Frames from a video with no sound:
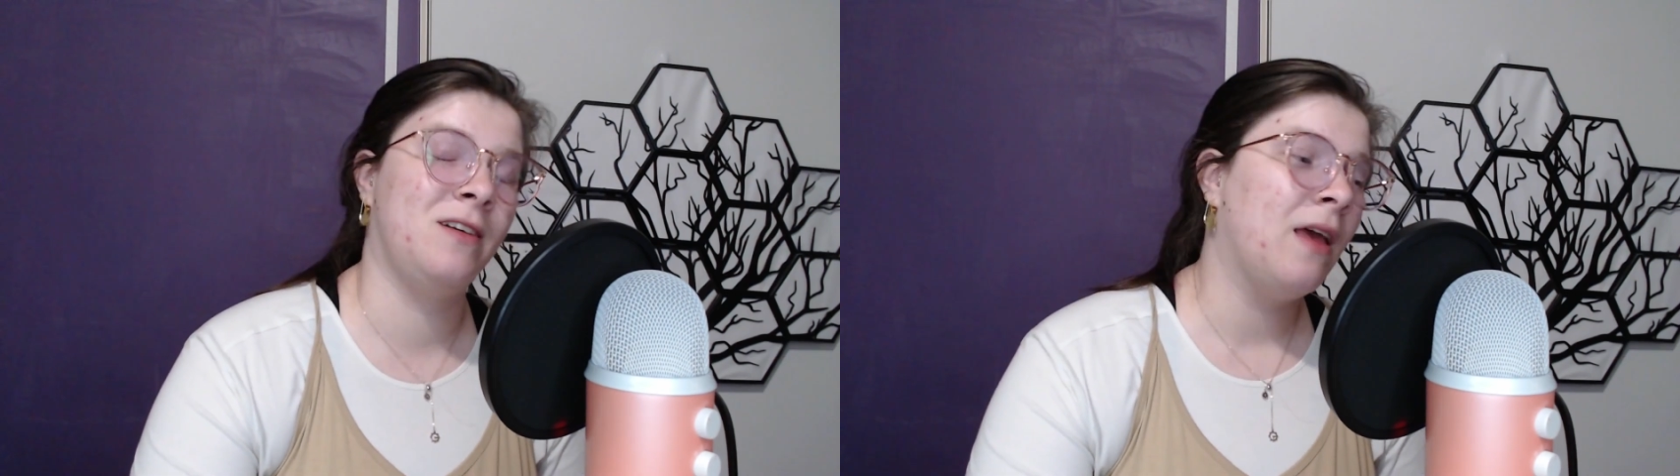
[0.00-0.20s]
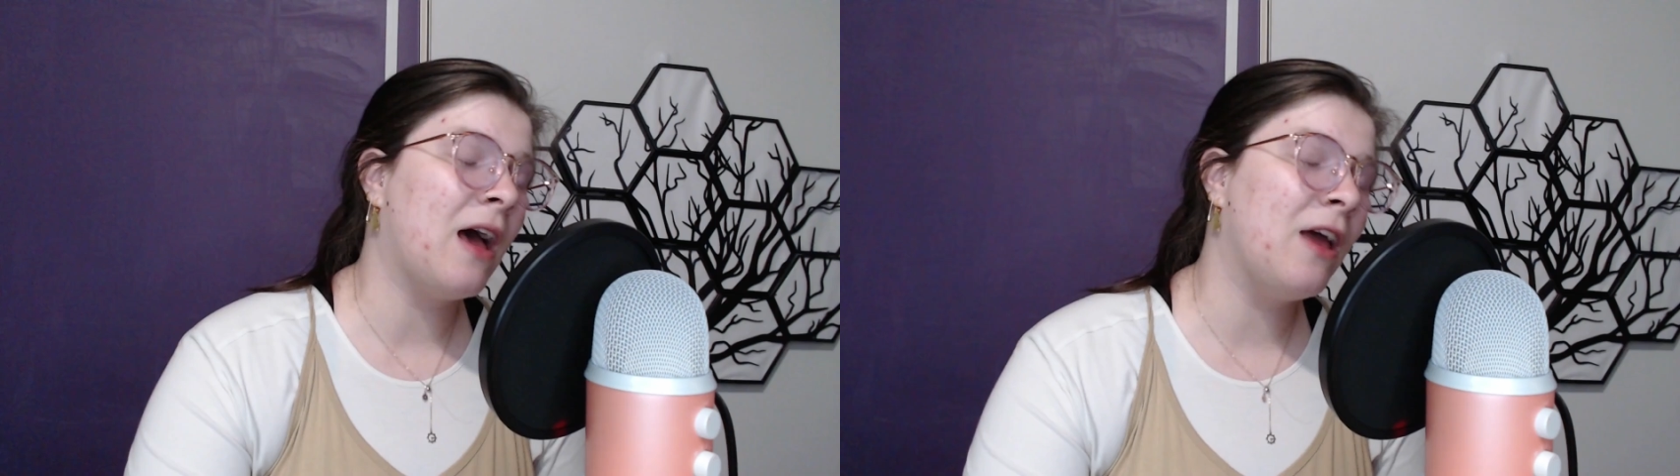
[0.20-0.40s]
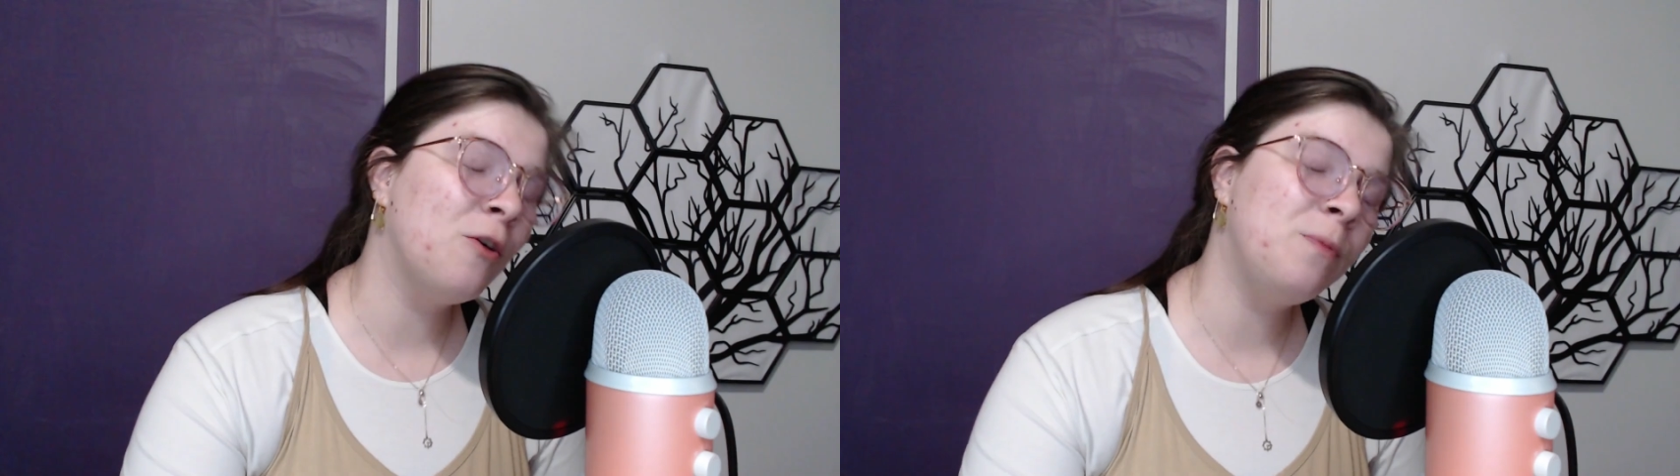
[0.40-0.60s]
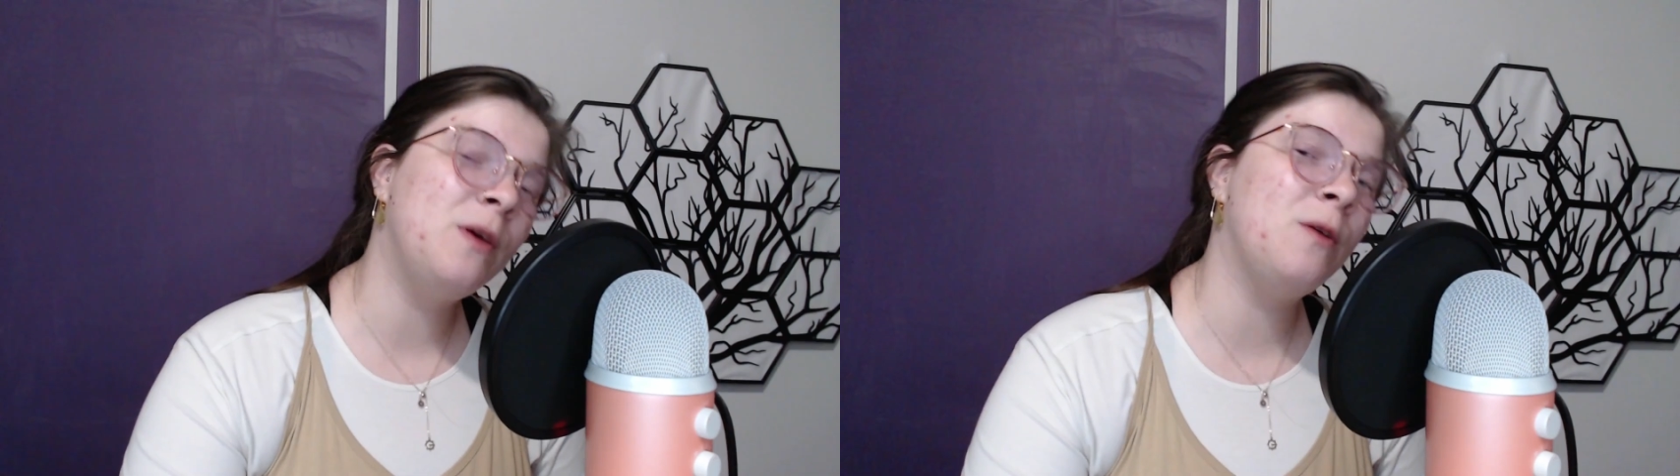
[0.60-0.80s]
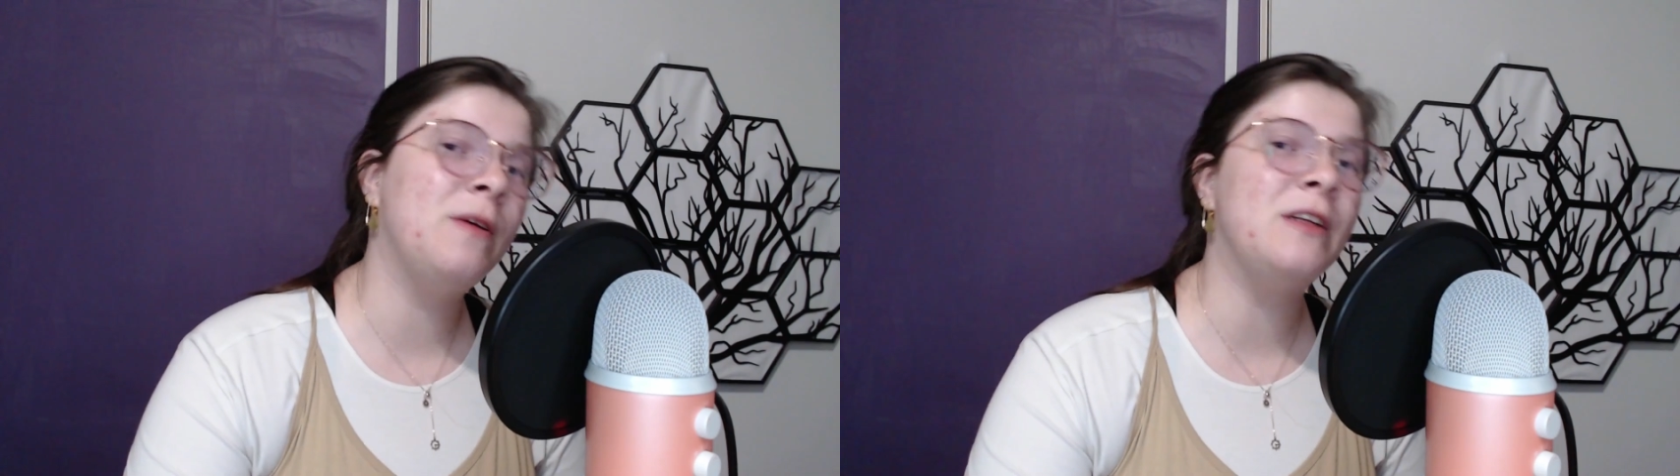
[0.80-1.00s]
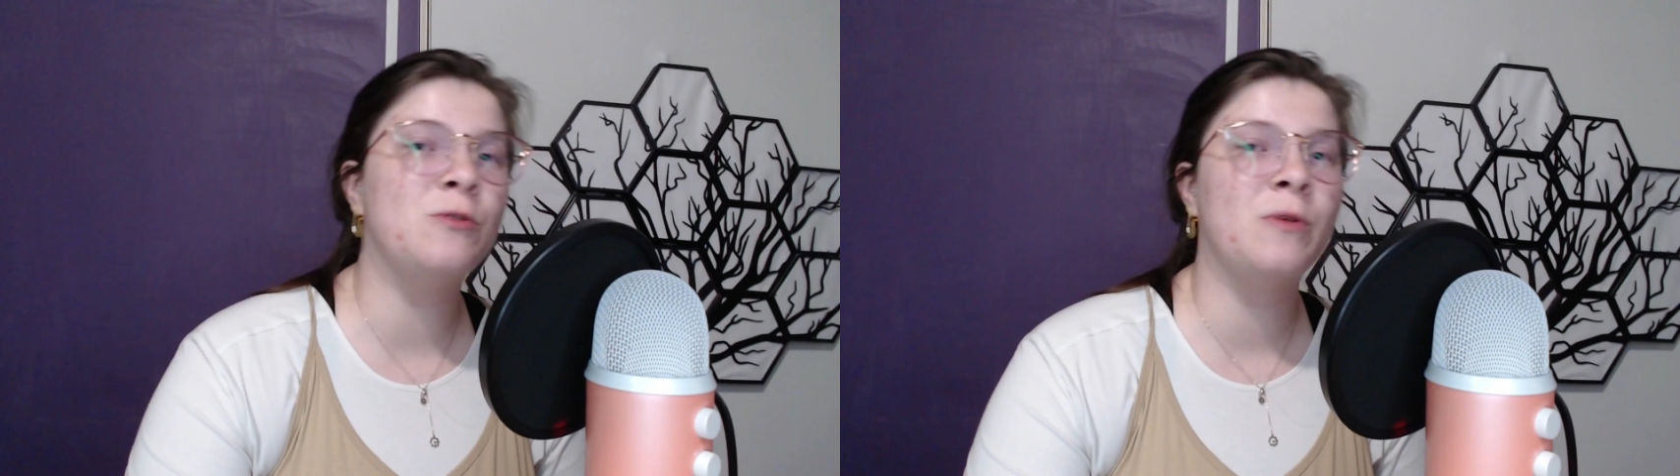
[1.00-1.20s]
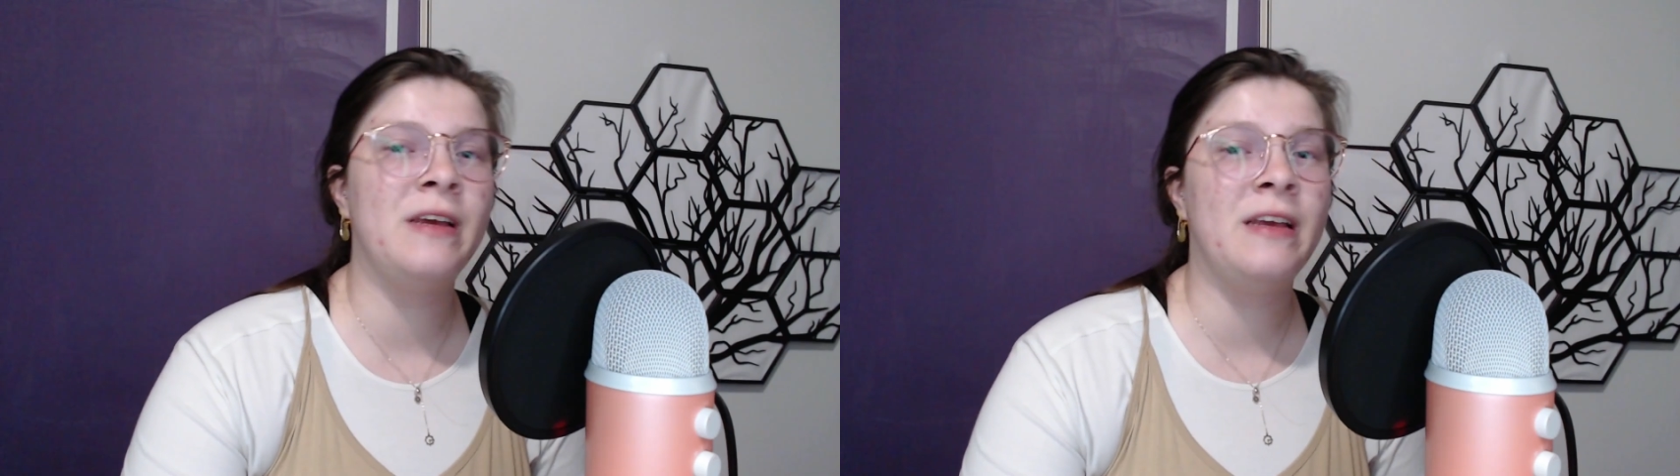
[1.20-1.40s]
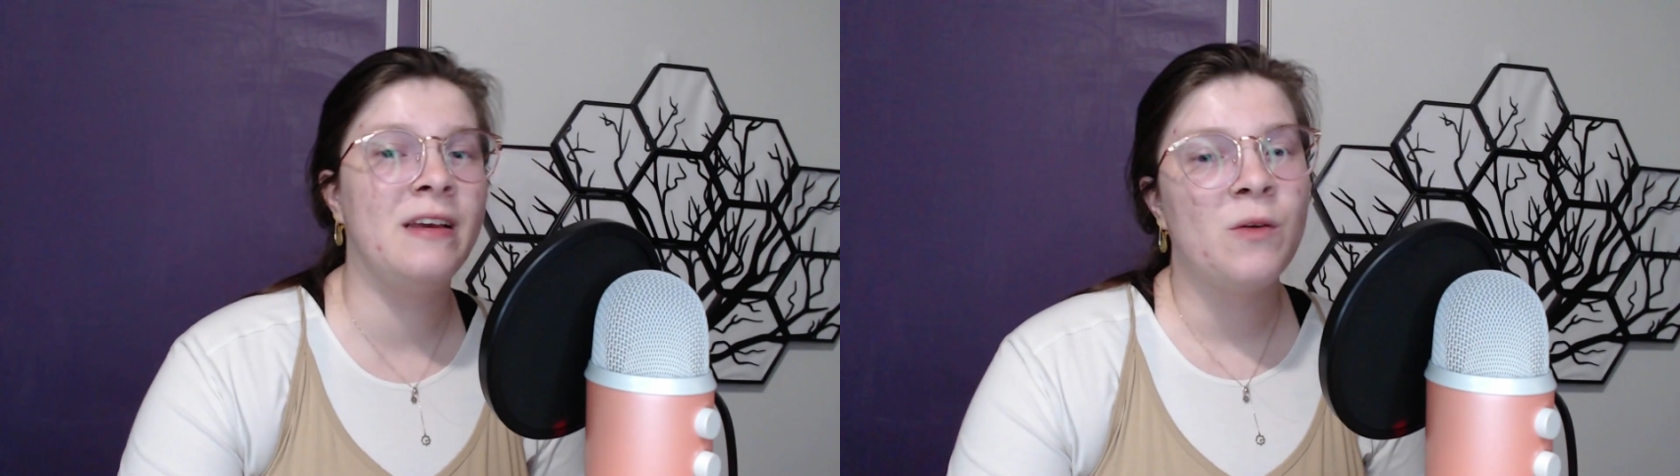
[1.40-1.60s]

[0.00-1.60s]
I hope you enjoy